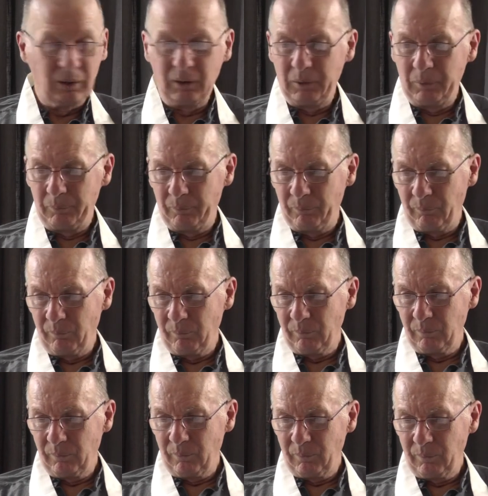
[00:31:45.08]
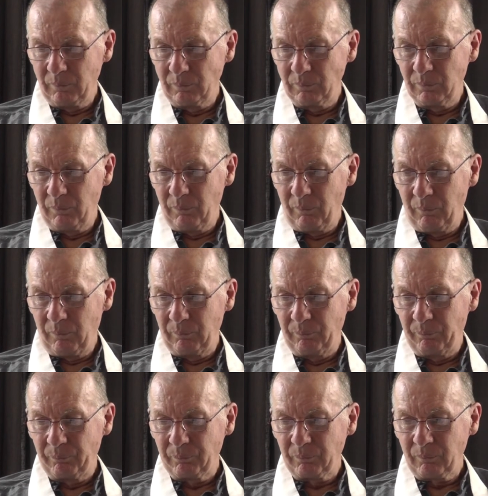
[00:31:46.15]

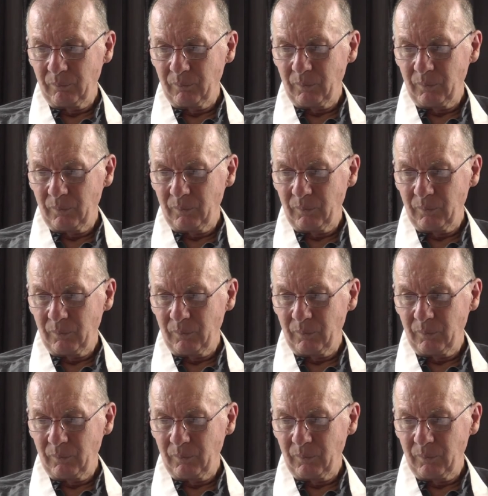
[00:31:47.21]
[no speech]